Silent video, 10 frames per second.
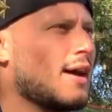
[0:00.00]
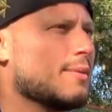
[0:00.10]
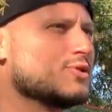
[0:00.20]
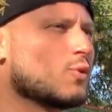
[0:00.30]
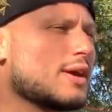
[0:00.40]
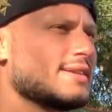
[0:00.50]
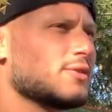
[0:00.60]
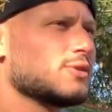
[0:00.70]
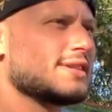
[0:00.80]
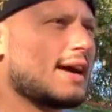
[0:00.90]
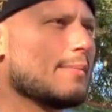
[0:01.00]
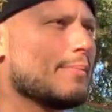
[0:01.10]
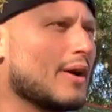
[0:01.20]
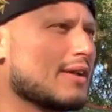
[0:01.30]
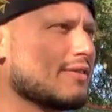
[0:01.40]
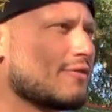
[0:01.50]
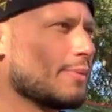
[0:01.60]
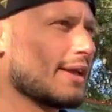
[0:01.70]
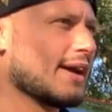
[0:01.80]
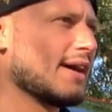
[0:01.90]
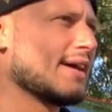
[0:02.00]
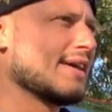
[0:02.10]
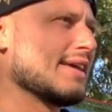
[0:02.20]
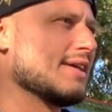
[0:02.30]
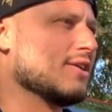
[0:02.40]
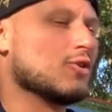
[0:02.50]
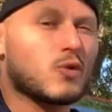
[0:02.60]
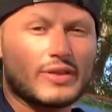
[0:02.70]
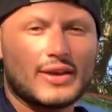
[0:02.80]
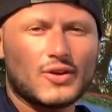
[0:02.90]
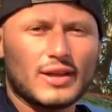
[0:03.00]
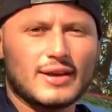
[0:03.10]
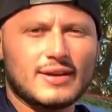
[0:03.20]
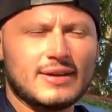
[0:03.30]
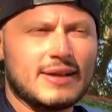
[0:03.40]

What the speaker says: So what I did was I bought it from a guy in North Carolina.